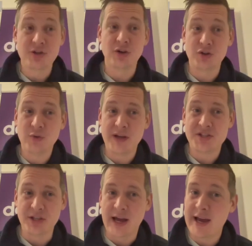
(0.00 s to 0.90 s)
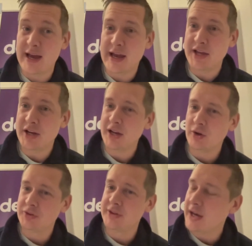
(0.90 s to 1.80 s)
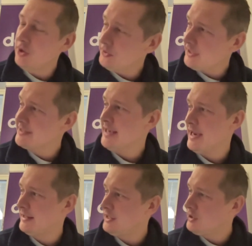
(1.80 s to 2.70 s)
a good question. I don't exactly